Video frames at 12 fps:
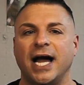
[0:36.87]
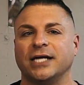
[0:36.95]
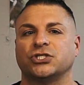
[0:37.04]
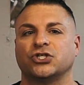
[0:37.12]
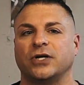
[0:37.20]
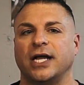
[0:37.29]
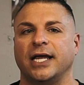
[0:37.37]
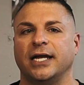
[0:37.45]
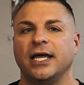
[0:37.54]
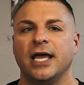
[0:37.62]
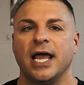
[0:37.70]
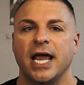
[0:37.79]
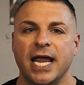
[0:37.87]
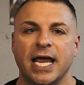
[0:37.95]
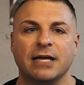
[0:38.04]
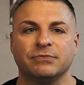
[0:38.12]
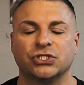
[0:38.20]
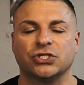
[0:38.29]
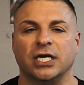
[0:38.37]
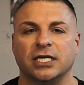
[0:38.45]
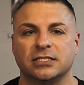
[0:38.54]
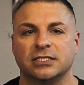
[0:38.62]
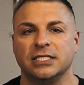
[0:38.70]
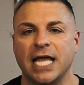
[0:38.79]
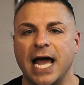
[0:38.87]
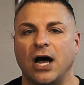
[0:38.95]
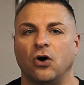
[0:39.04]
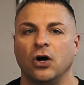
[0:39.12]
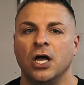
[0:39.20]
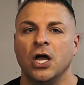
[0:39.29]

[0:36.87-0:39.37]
I train hamstrings. Now,